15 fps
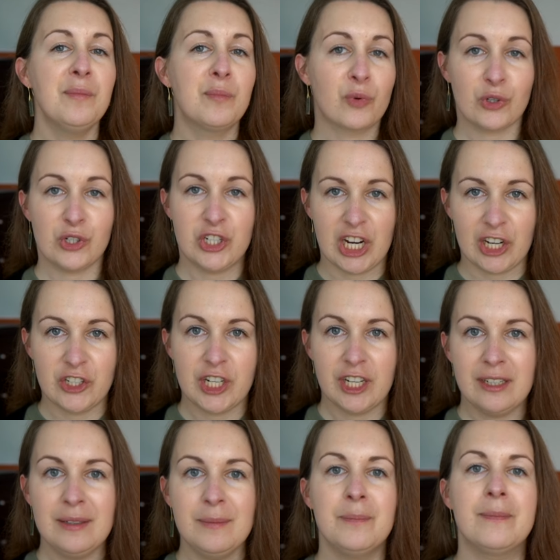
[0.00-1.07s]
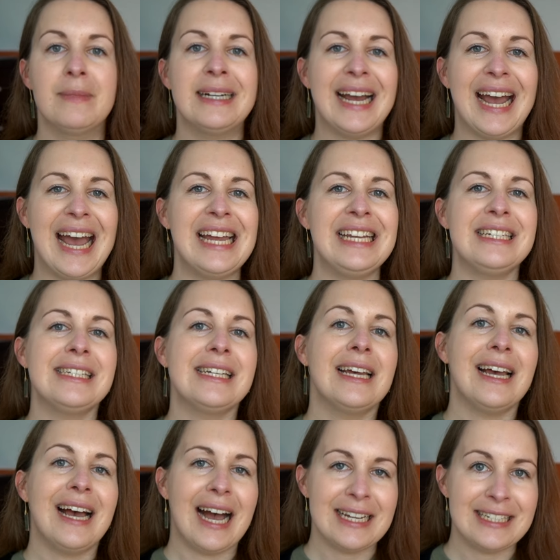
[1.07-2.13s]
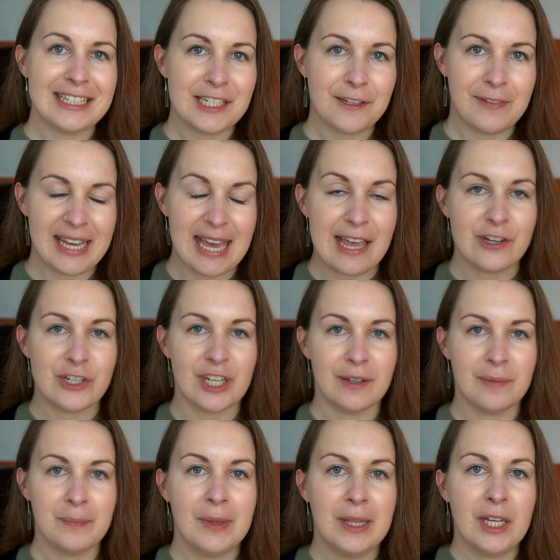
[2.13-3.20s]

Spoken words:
projection and identification.